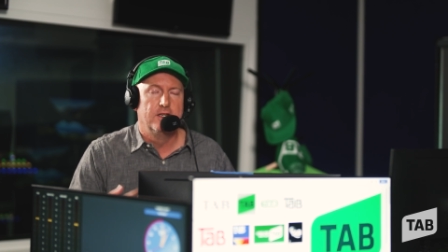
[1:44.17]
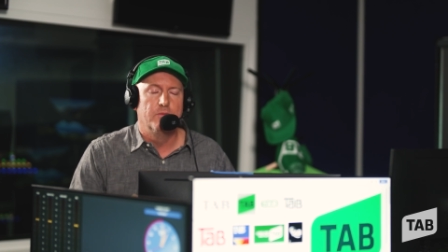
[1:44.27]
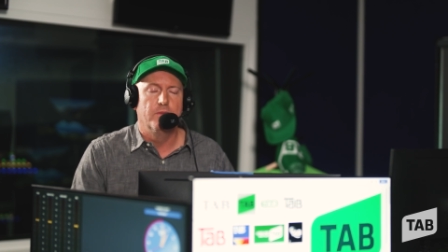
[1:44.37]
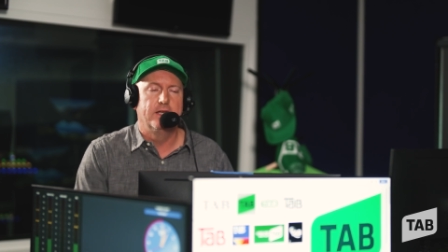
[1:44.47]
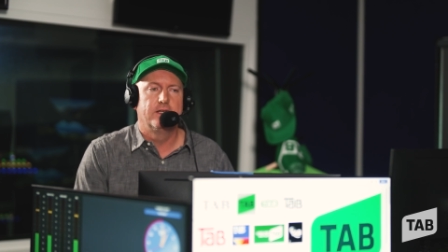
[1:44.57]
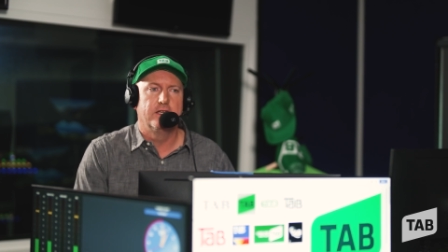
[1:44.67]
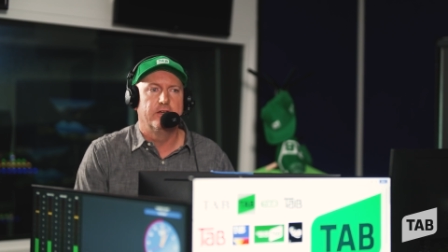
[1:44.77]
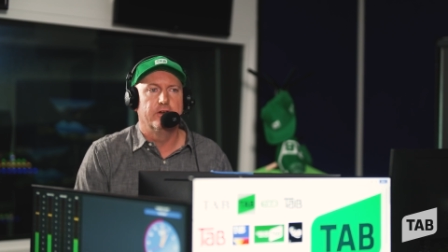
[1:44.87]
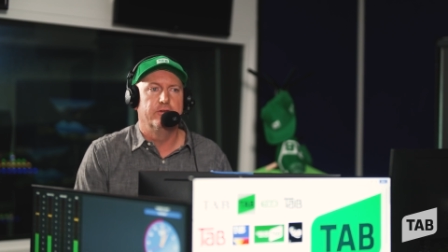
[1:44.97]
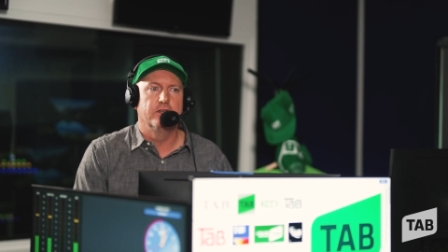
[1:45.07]
mentally
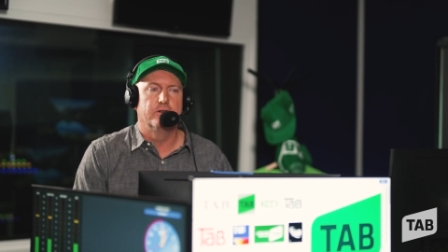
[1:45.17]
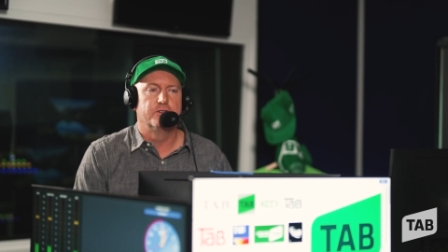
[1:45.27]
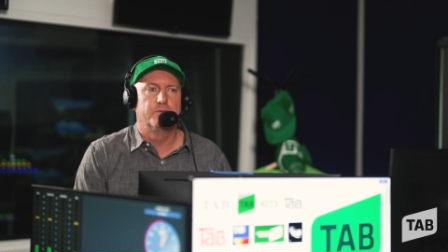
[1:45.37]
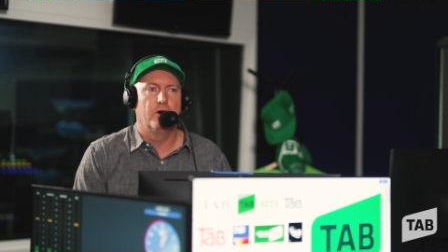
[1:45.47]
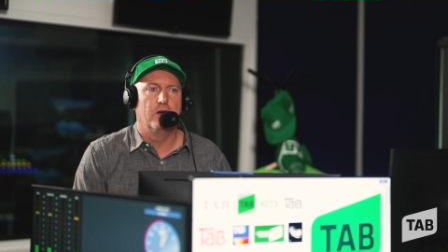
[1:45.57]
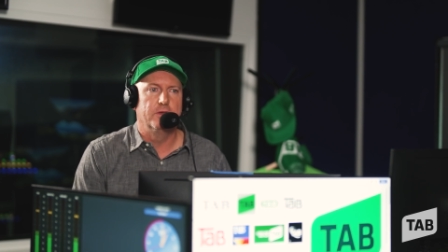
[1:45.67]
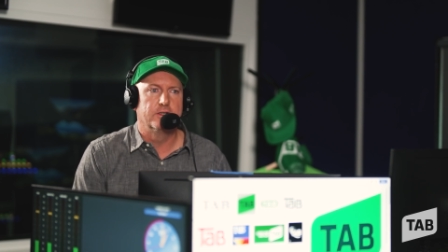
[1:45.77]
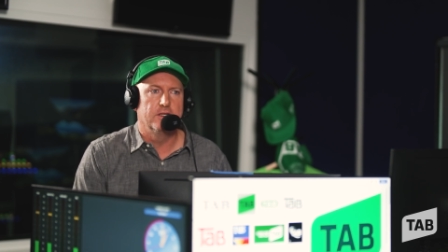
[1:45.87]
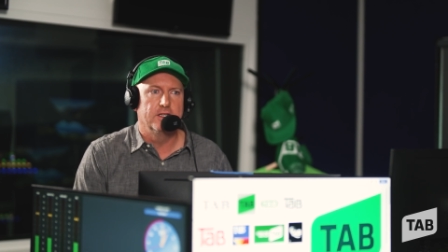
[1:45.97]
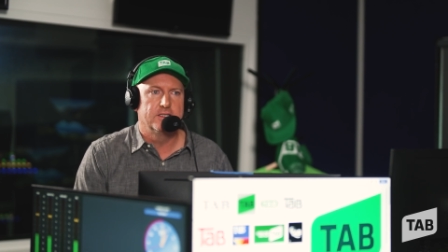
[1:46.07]
you're in a really good spot,
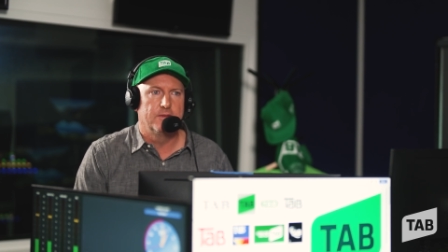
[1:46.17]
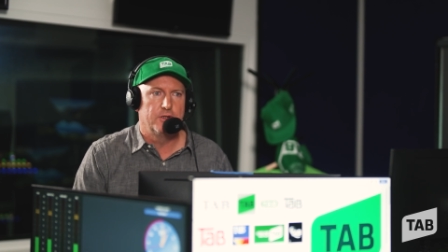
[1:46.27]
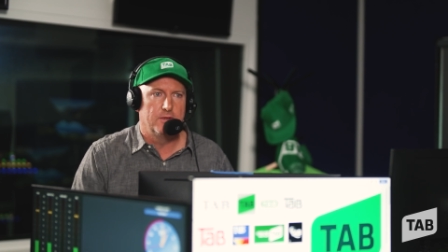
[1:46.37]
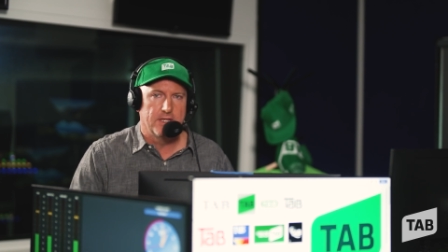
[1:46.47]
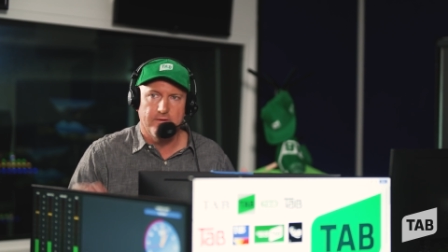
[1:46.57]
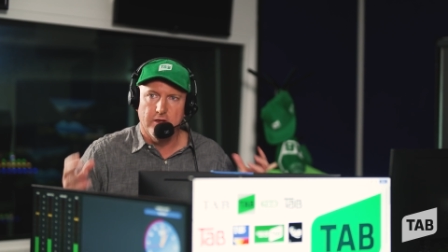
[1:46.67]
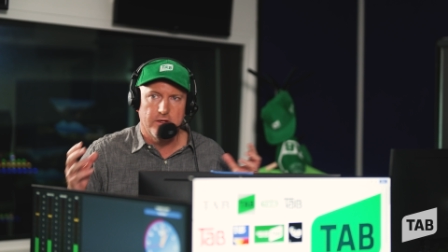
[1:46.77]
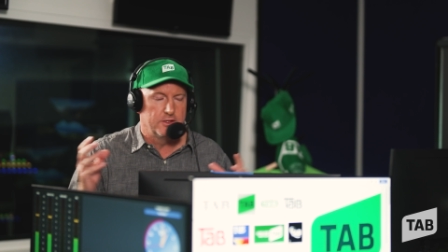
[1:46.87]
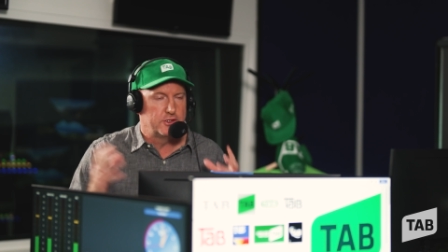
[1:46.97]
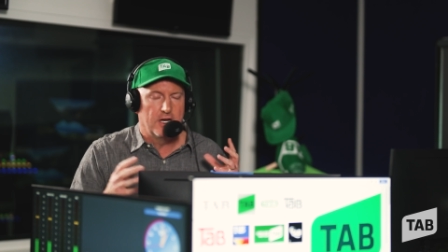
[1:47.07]
because I think sometimes you have a lot
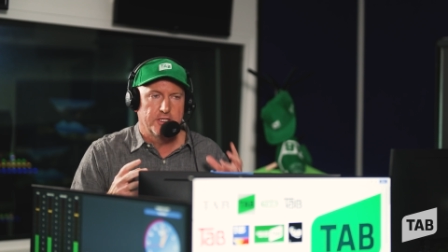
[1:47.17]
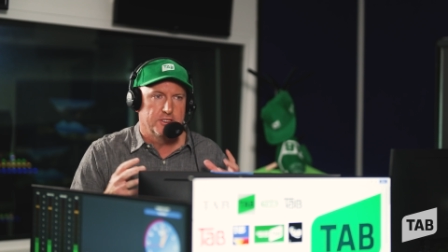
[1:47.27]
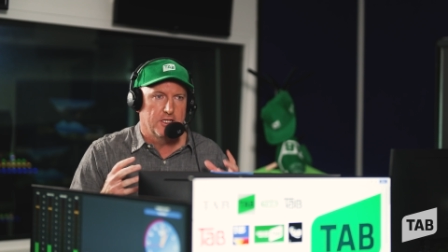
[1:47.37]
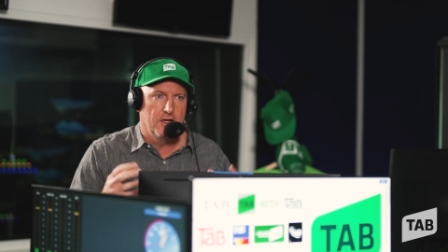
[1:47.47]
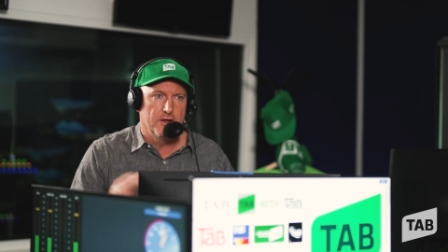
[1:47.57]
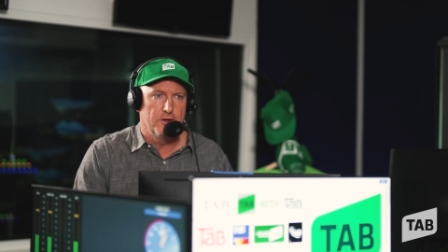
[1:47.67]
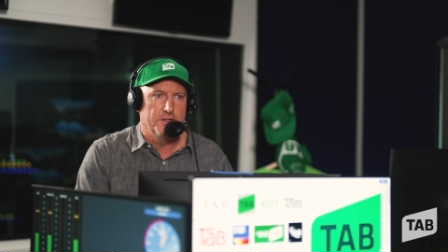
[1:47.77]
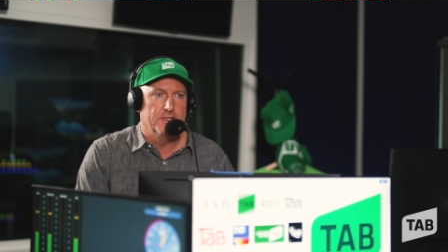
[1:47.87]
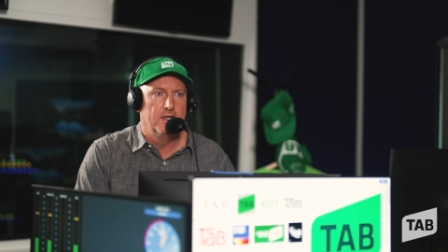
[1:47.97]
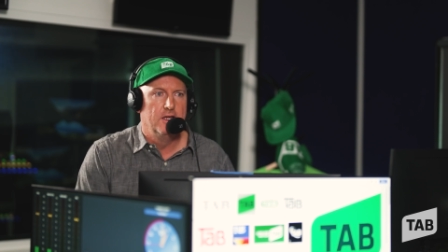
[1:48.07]
of distractions going on
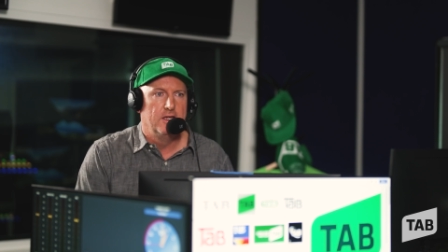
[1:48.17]
and